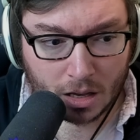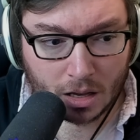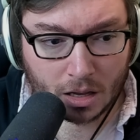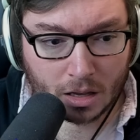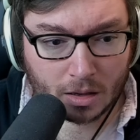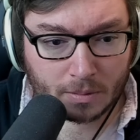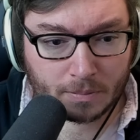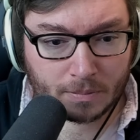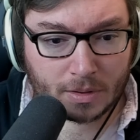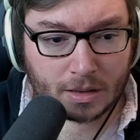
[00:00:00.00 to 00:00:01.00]

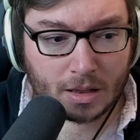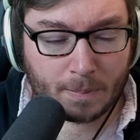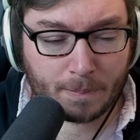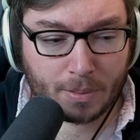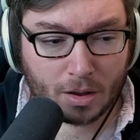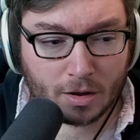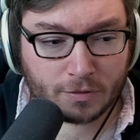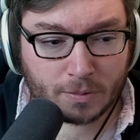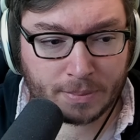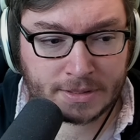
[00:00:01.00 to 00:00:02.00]
apart
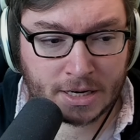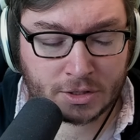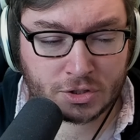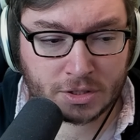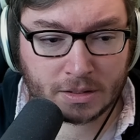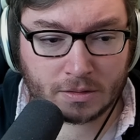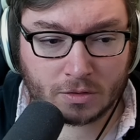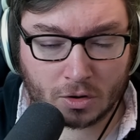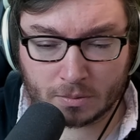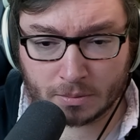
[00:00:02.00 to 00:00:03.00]
from potentially the
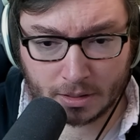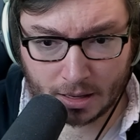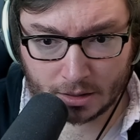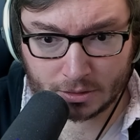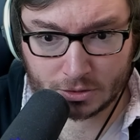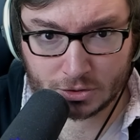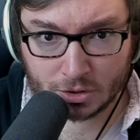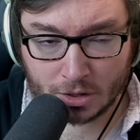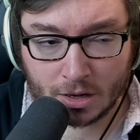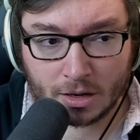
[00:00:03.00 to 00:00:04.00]
Tahm Kench.
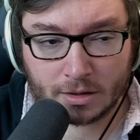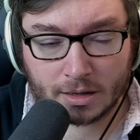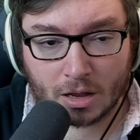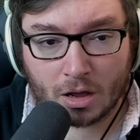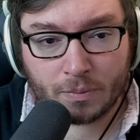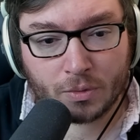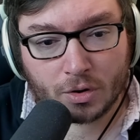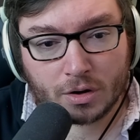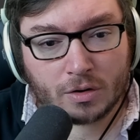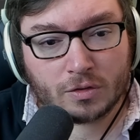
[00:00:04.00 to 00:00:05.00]
Now, I'm
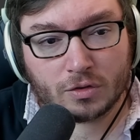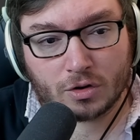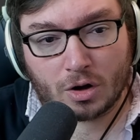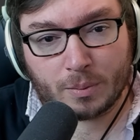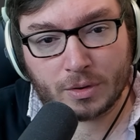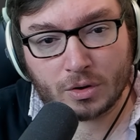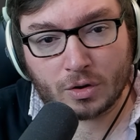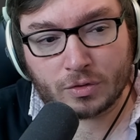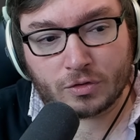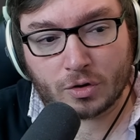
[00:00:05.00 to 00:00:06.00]
not going to comment
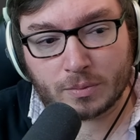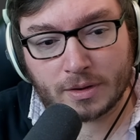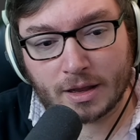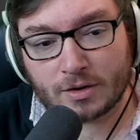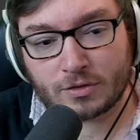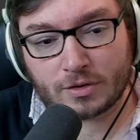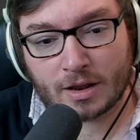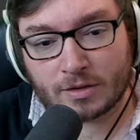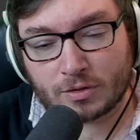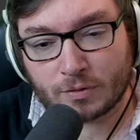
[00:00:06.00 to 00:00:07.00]
on Tahm Kench
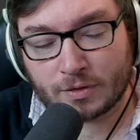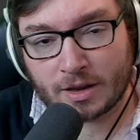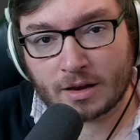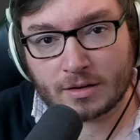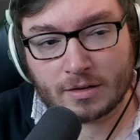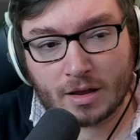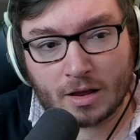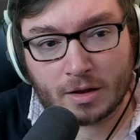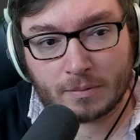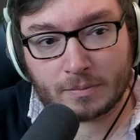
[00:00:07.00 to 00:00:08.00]
as of yet.
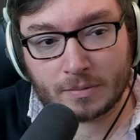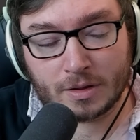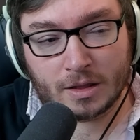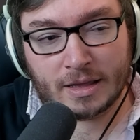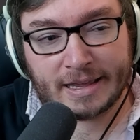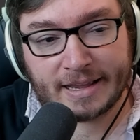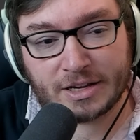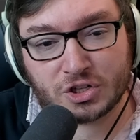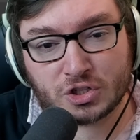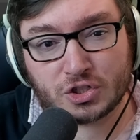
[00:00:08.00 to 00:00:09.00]
He
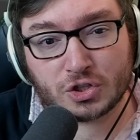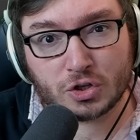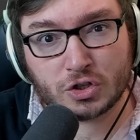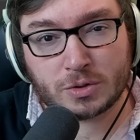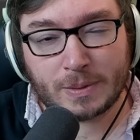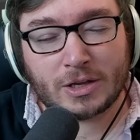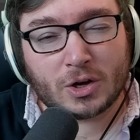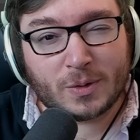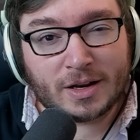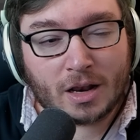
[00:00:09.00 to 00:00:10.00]
should be
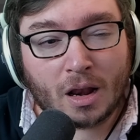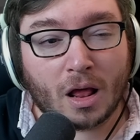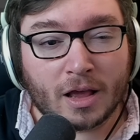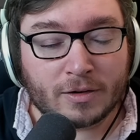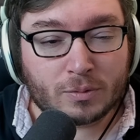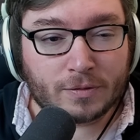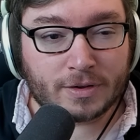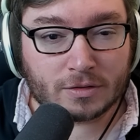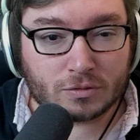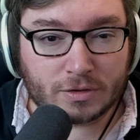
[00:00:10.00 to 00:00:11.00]
going live with
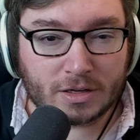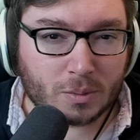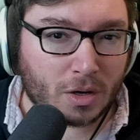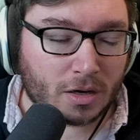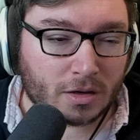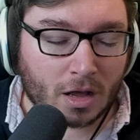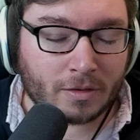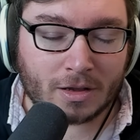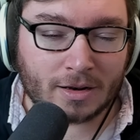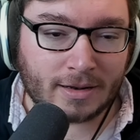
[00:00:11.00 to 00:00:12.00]
his rework. I'm
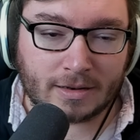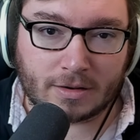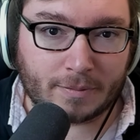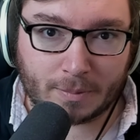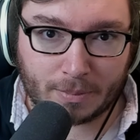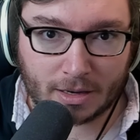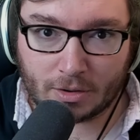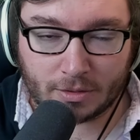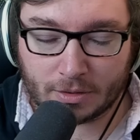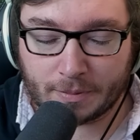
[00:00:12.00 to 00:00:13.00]
going to need time to play
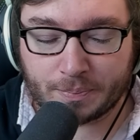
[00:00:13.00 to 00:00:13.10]
on it.